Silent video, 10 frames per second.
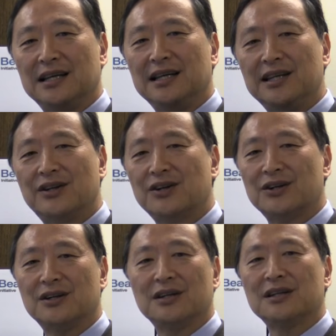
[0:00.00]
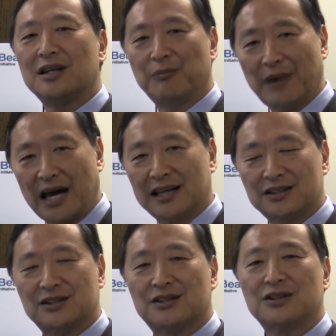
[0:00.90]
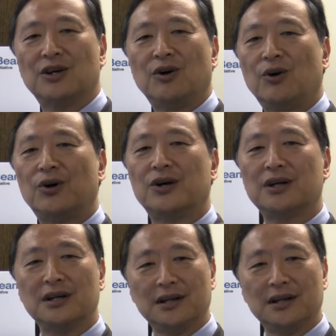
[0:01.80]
either the masks or